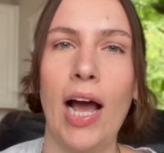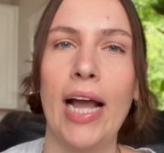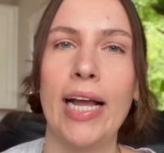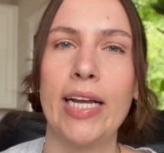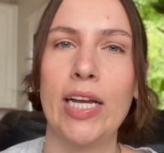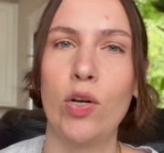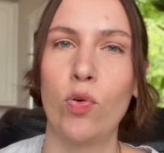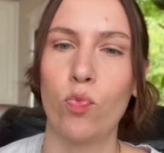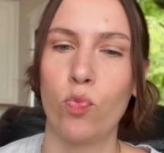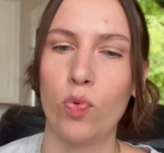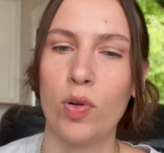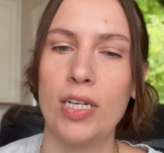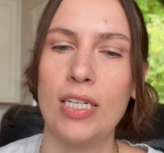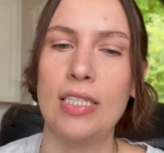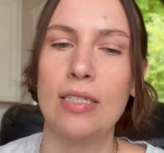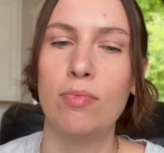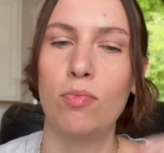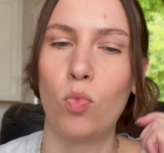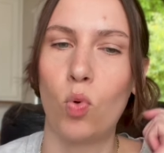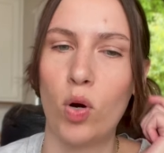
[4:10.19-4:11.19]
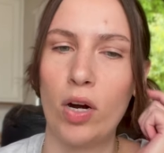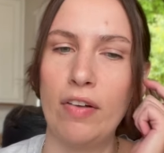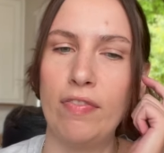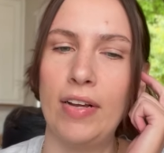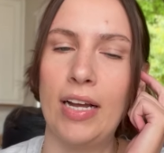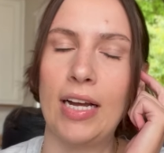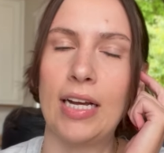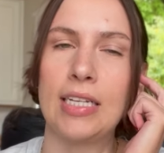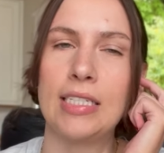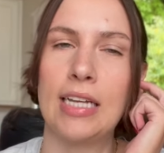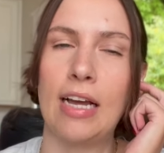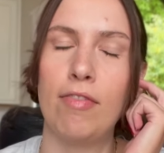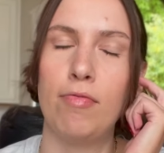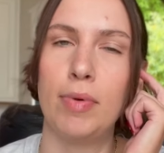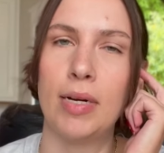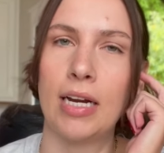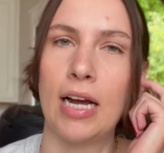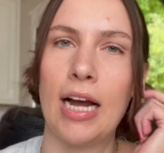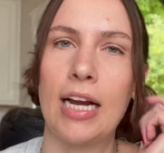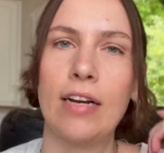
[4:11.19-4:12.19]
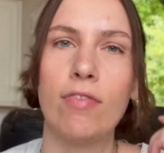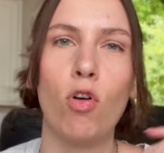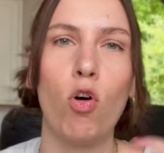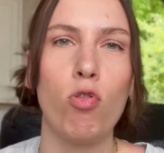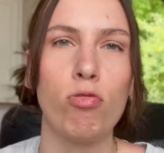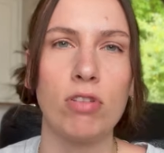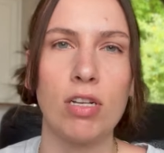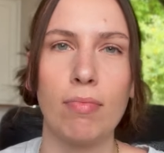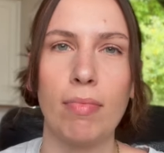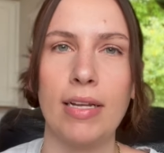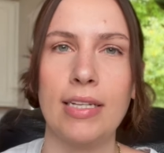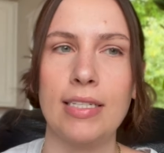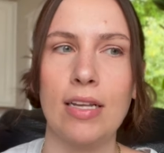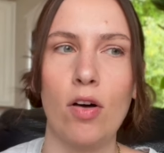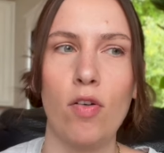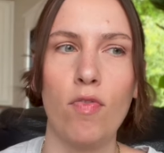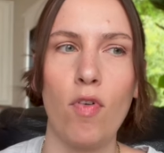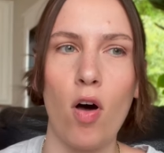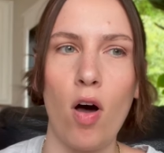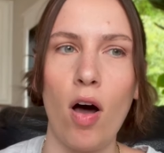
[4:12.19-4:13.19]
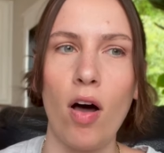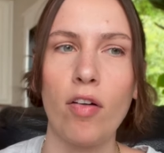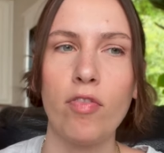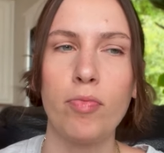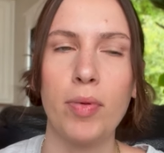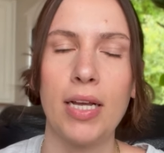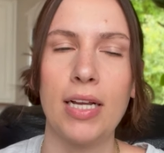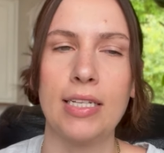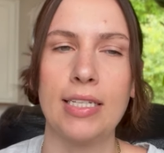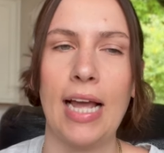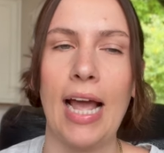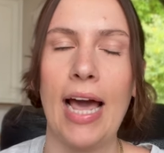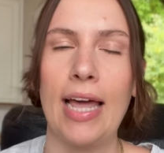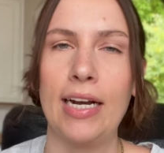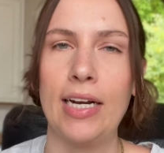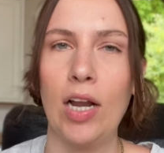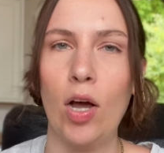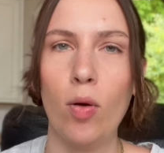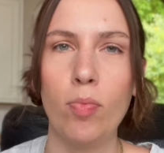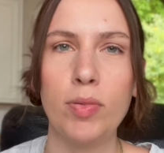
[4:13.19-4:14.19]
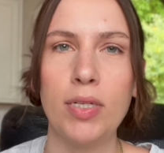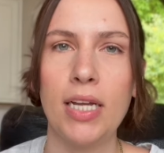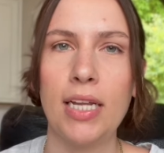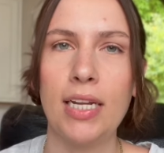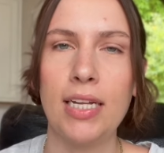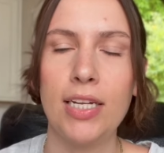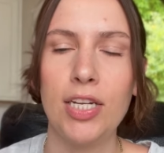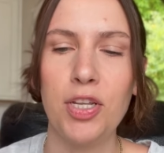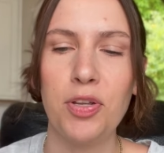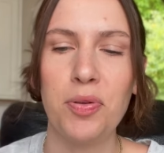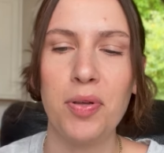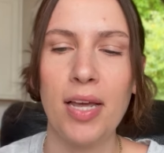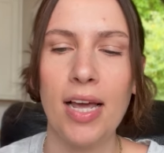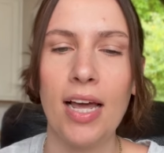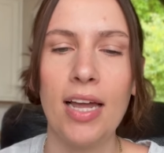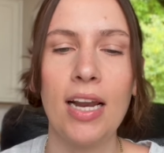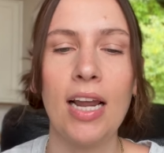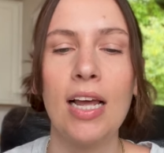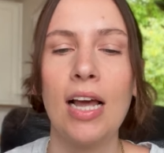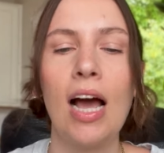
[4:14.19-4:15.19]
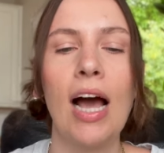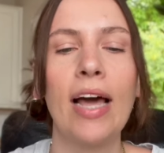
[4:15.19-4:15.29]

I can read more of it because I've been kind of holding myself off because I hadn't updated you yet.